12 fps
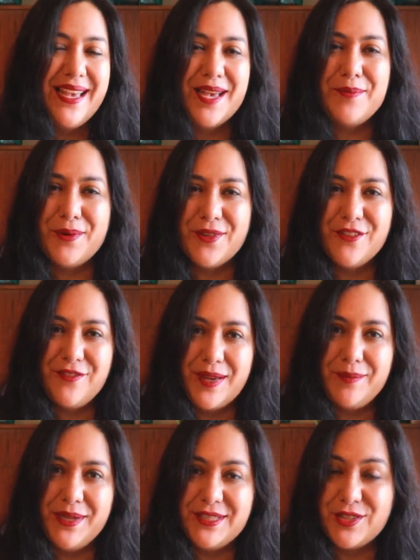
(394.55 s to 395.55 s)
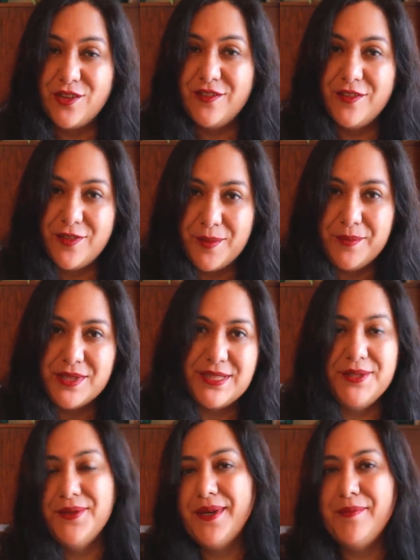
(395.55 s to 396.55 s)
I brought the fabrics over from
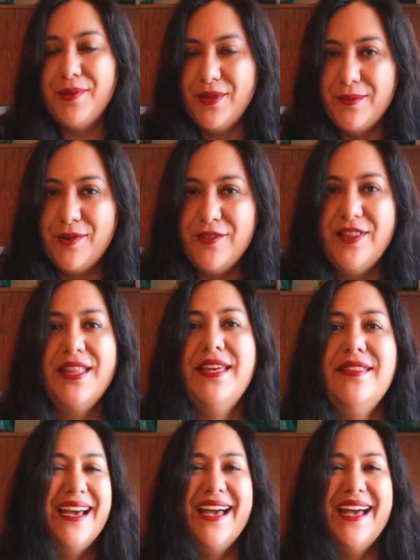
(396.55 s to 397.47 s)
Brazil. I bought them over there.